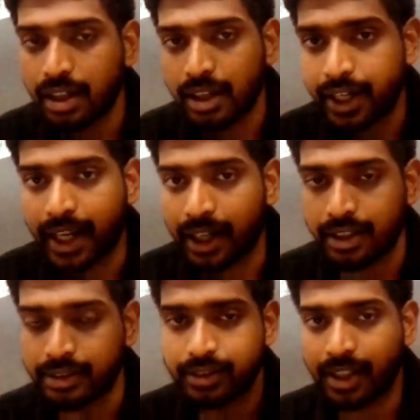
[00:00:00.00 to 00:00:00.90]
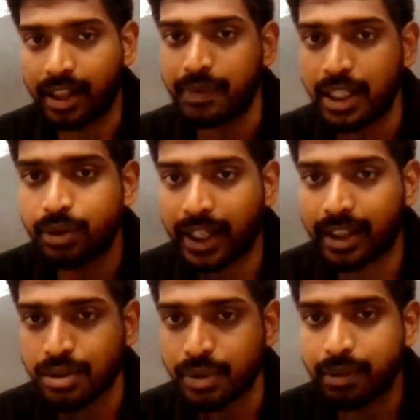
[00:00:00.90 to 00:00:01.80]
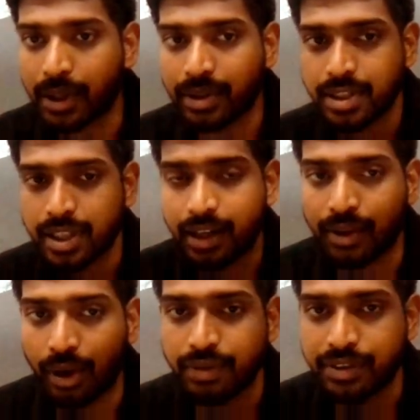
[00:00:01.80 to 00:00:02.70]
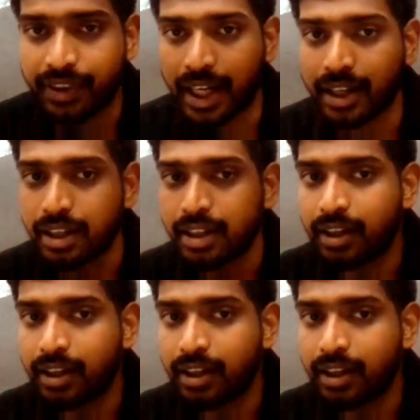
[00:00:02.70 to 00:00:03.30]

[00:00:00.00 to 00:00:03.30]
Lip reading: rectangle. It may look like a square because I've drawn with freehand,